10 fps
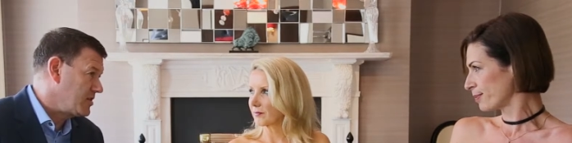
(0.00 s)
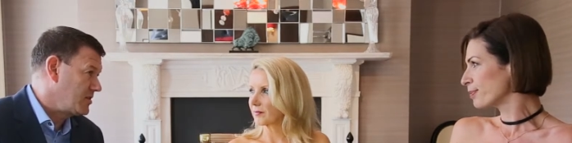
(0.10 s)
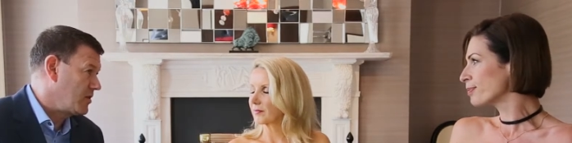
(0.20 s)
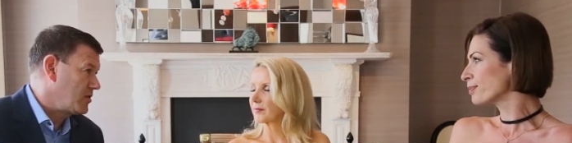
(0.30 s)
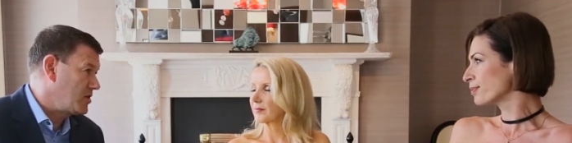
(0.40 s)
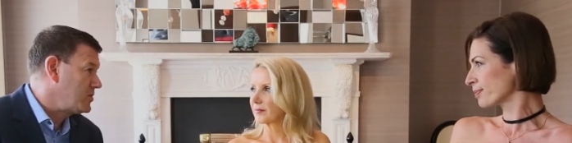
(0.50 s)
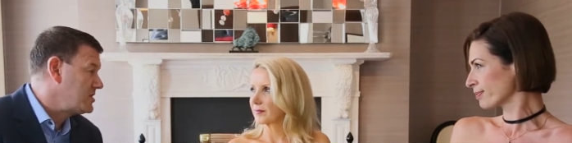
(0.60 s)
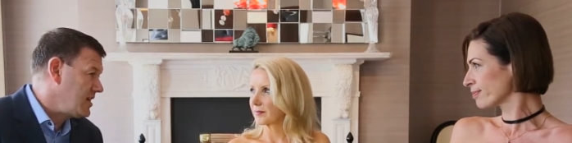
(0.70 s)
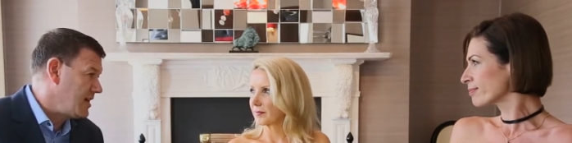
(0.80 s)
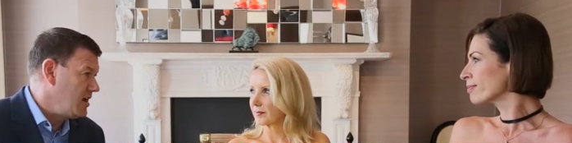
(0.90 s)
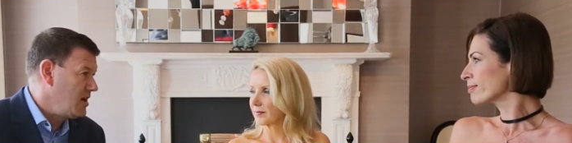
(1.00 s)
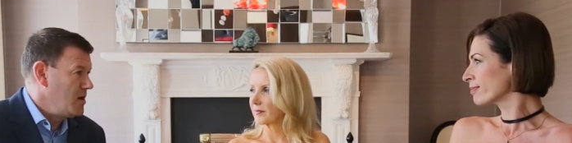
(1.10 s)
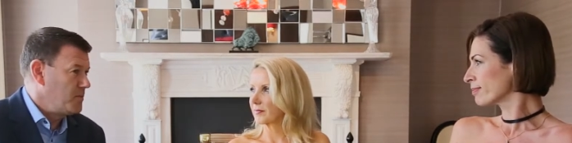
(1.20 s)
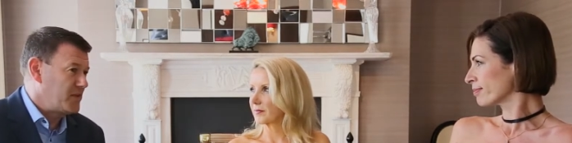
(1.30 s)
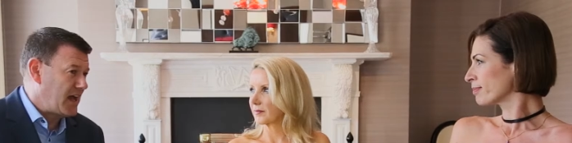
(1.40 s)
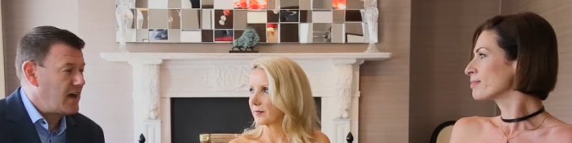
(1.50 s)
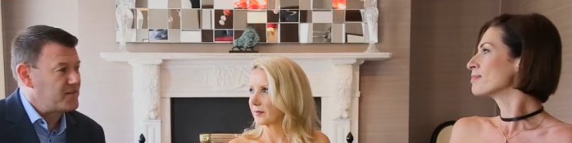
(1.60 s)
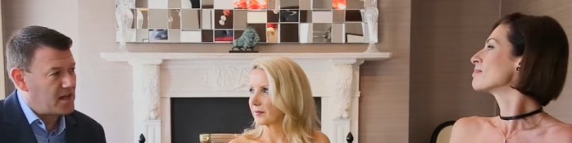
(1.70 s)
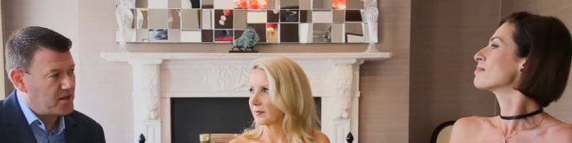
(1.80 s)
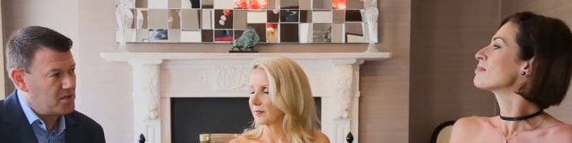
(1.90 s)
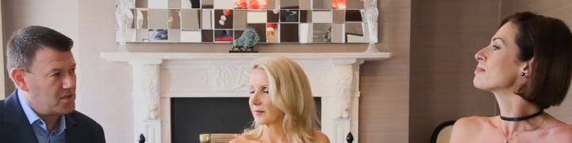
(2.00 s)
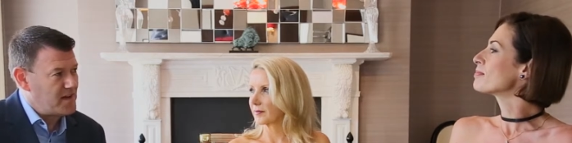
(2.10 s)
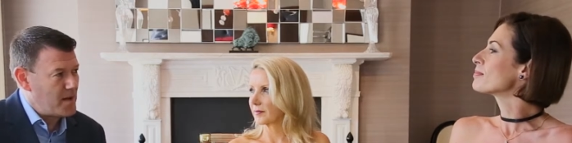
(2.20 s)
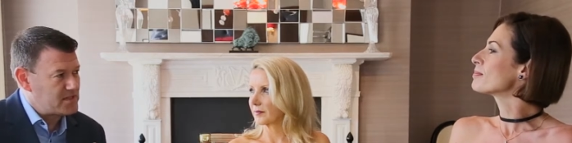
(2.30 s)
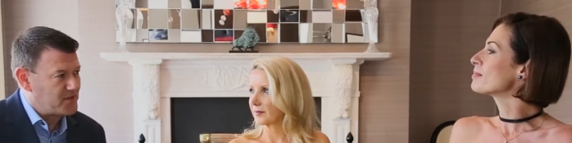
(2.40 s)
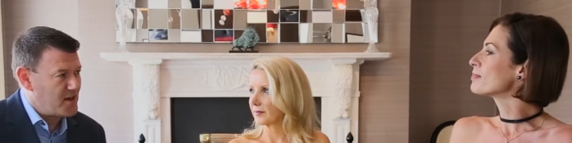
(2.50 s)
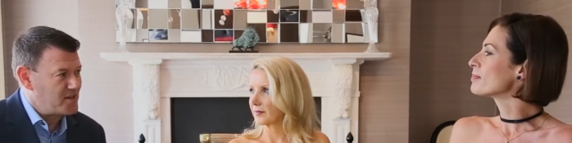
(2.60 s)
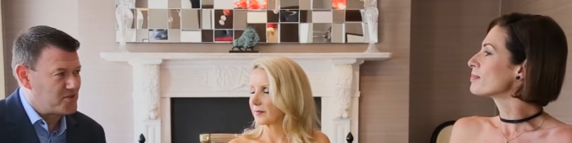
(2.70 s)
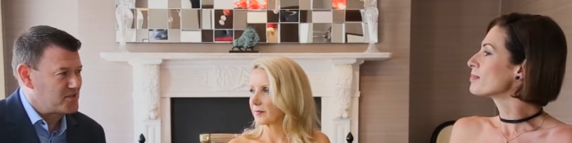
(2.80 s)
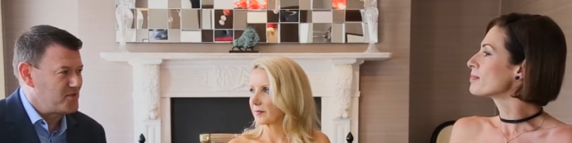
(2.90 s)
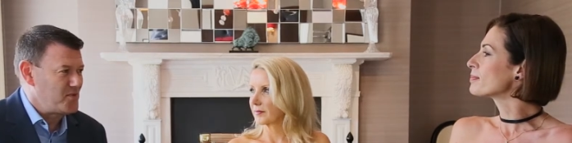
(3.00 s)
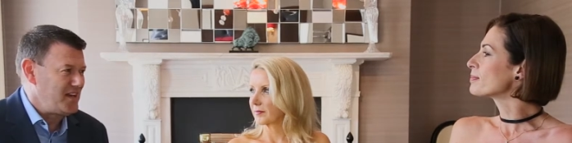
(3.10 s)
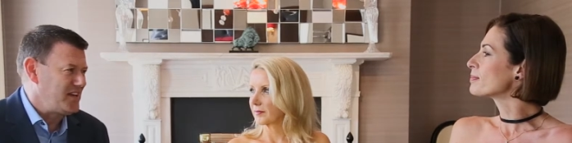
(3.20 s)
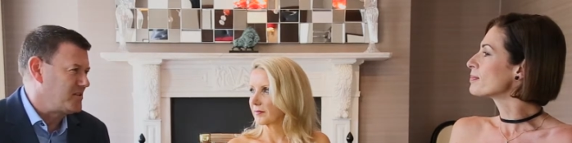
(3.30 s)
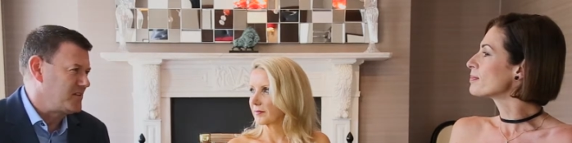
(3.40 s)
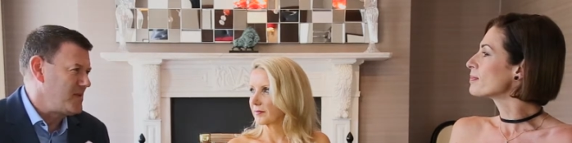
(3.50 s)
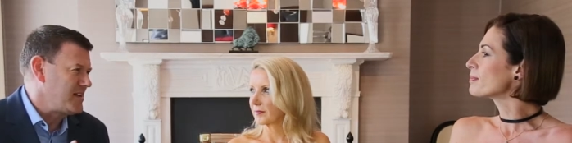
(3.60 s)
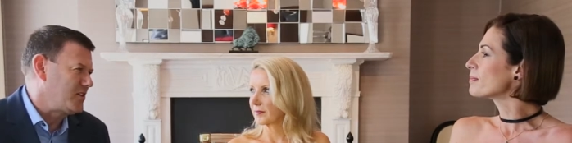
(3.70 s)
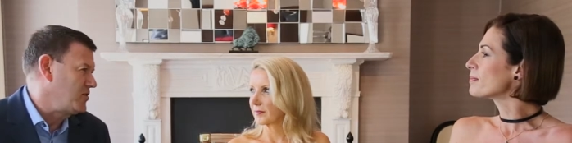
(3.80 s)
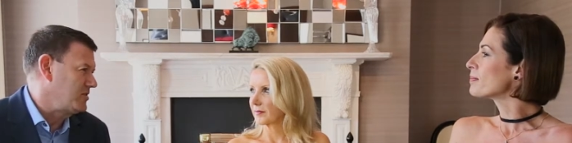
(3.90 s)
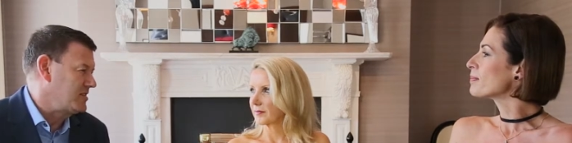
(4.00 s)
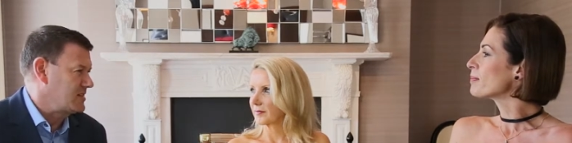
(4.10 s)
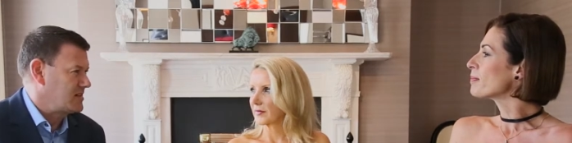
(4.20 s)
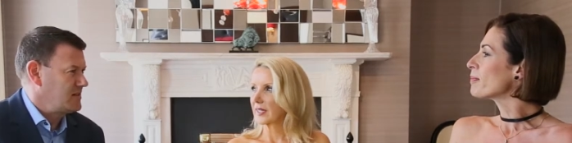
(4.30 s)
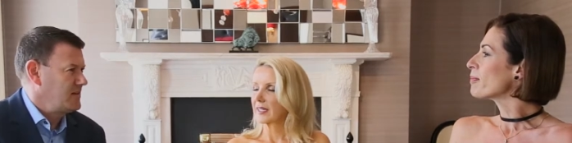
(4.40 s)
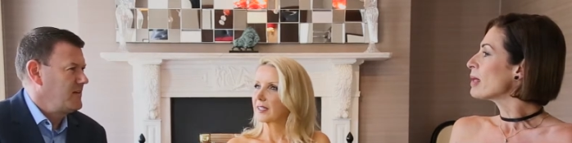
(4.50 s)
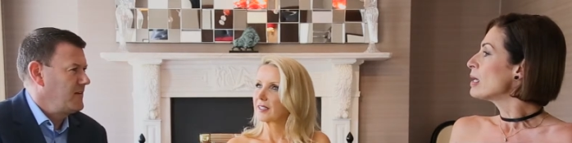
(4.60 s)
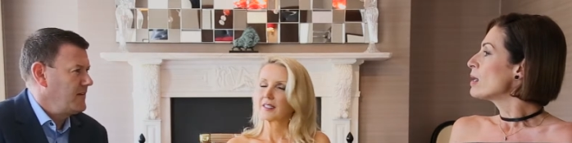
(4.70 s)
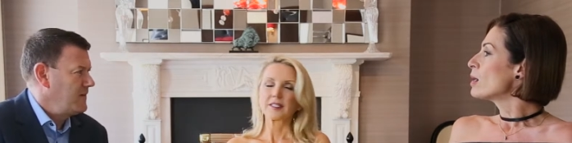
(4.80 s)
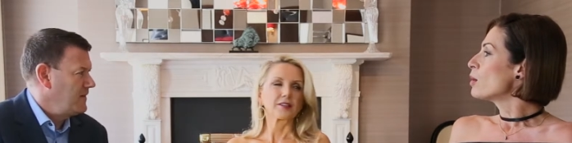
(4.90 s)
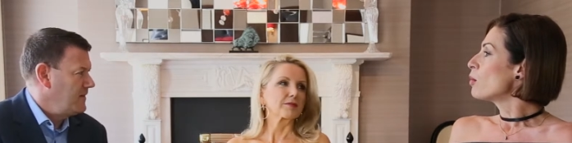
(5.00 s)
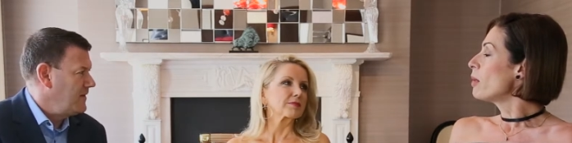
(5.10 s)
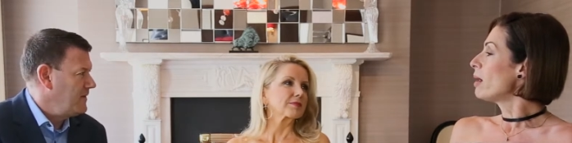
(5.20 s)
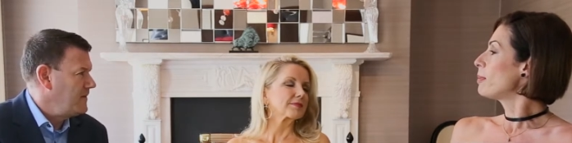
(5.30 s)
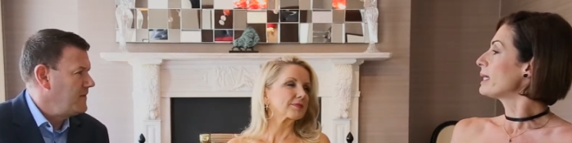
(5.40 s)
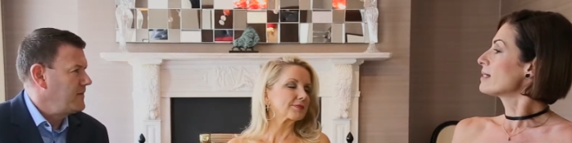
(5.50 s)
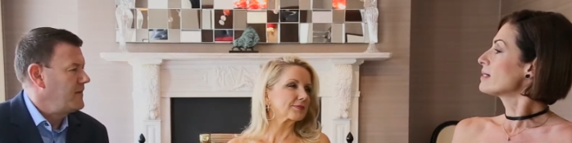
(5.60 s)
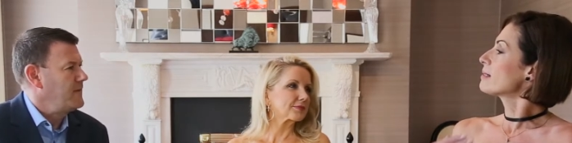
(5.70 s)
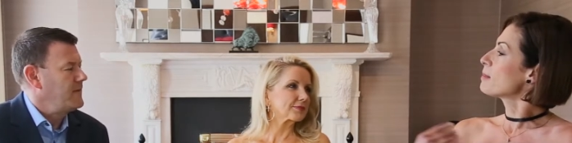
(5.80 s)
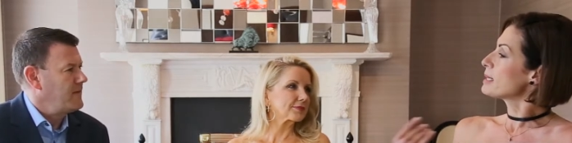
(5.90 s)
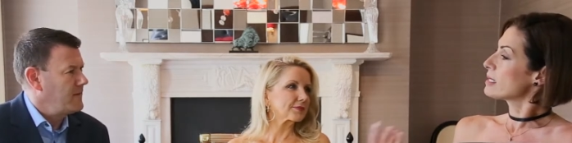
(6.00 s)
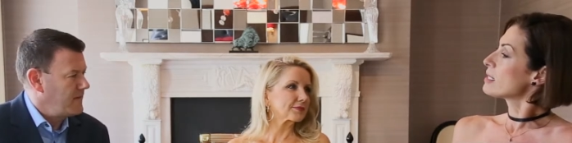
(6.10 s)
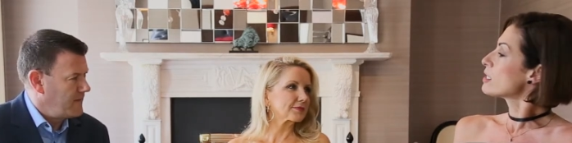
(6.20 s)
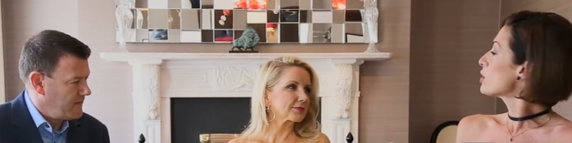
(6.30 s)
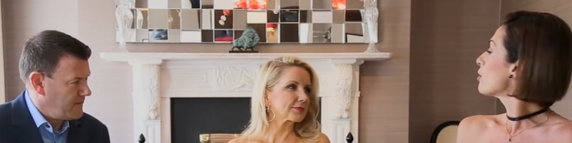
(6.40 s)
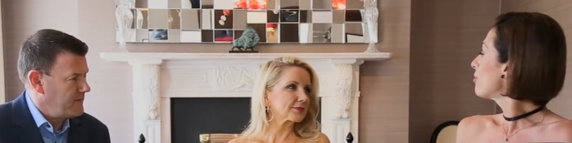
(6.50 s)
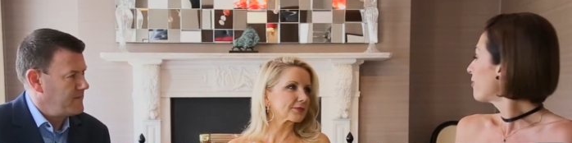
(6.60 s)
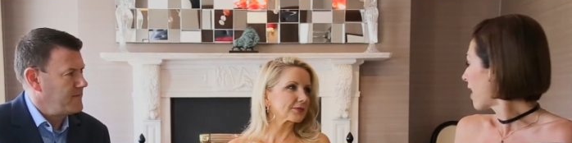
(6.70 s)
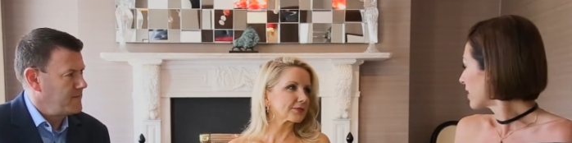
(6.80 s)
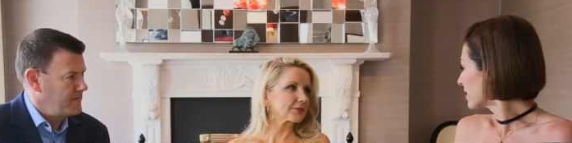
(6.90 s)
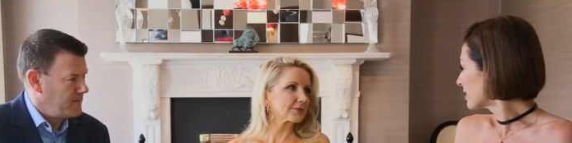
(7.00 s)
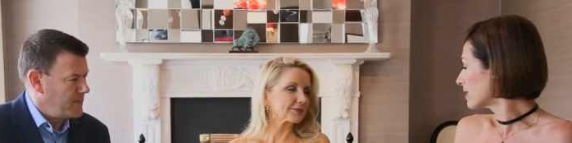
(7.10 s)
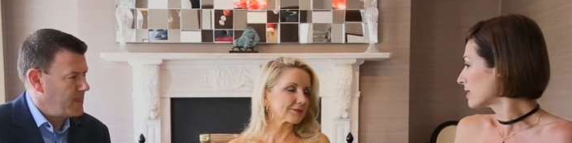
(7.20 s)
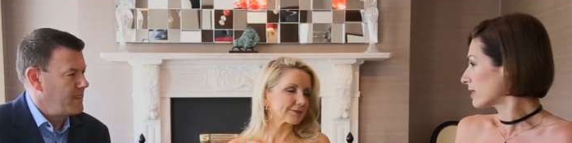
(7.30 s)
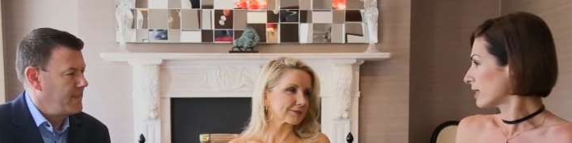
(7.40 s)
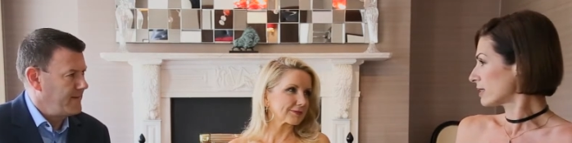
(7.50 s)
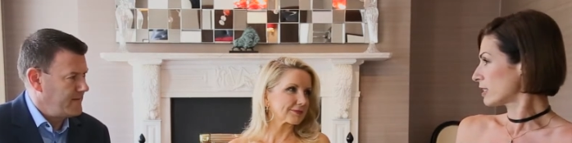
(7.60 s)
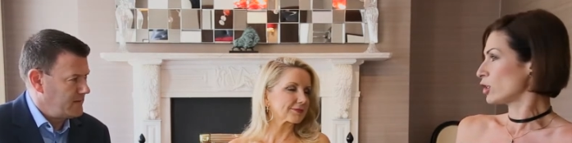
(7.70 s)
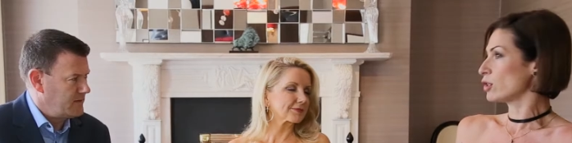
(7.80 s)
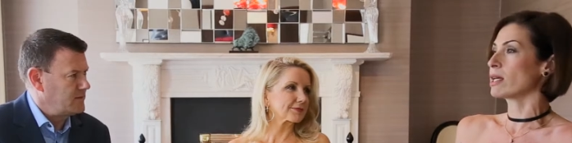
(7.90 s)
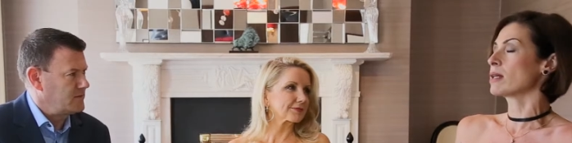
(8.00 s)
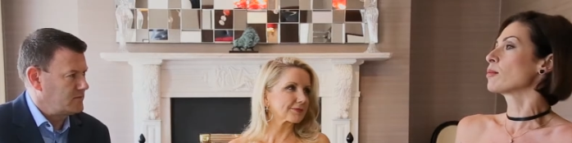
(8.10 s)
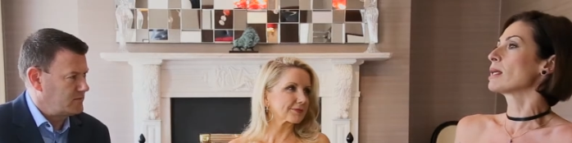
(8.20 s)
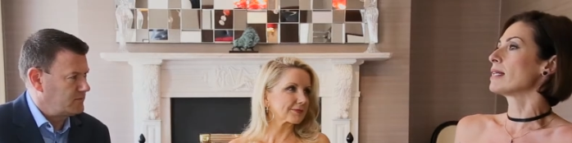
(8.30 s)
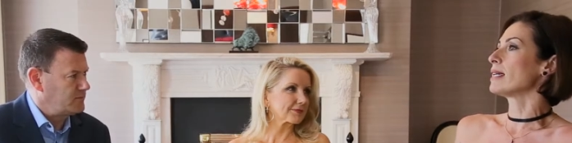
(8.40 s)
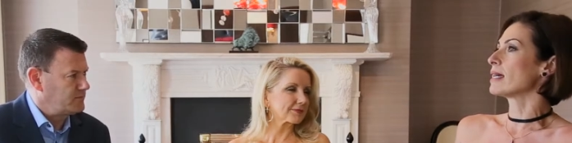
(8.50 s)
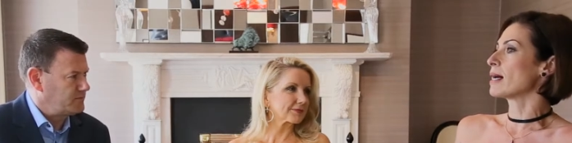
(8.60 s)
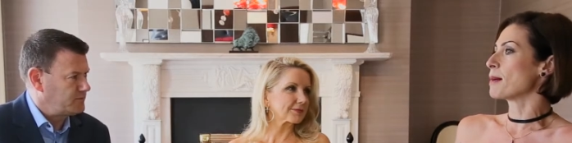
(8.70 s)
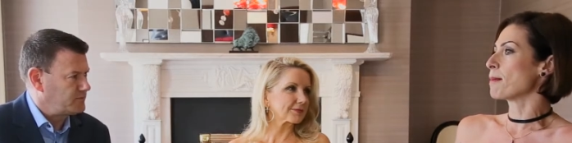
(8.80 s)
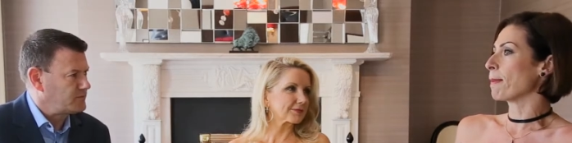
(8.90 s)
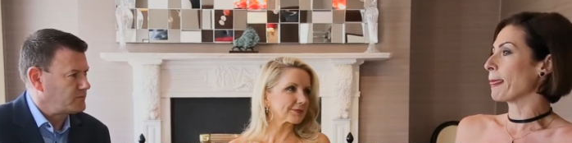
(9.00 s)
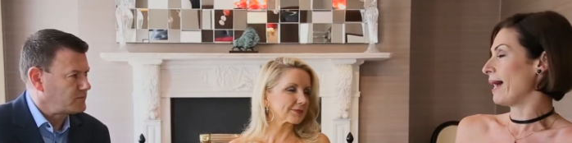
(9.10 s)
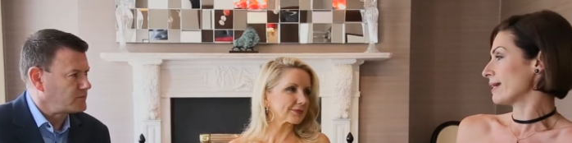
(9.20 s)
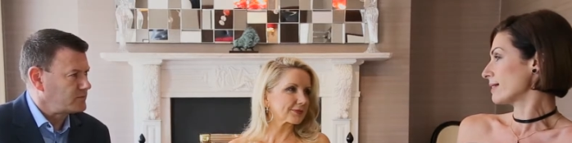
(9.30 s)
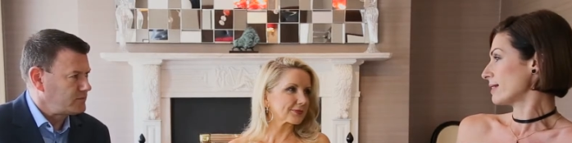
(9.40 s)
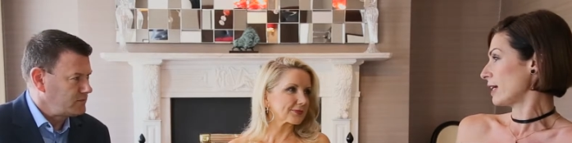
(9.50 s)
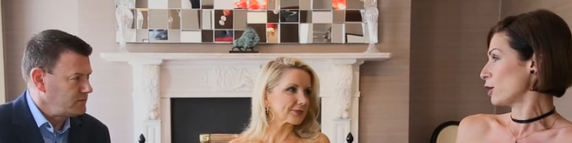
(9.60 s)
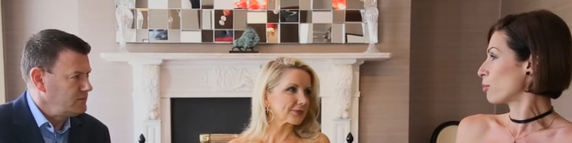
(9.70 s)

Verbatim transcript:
Speaker 1: Forge or Gautier. But to have that kind of atmosphere, it doesn't really kind of make it good, does it?
Speaker 2: Well, because the business is so fast, isn't it? You mm. can't really um, hesitate or